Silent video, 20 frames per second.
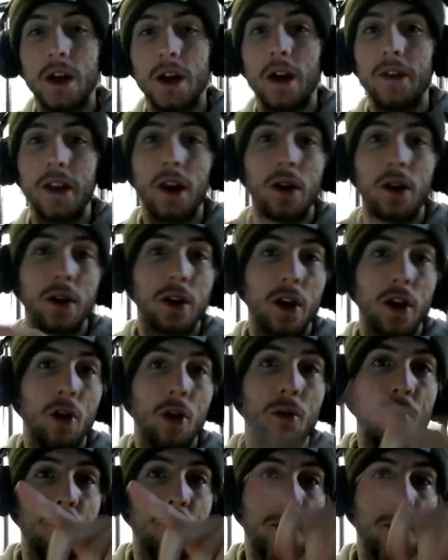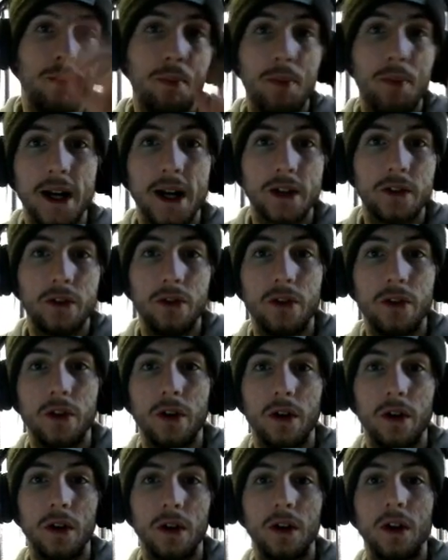and then I'll go back to
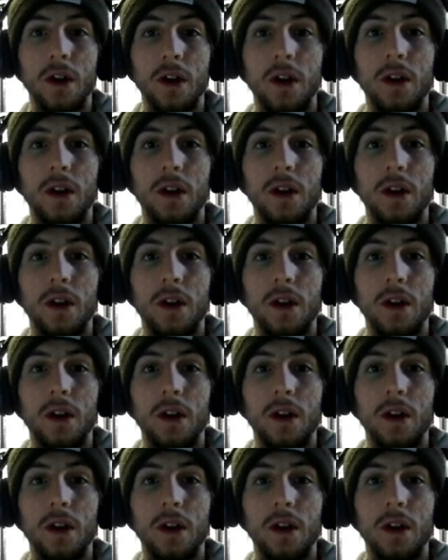the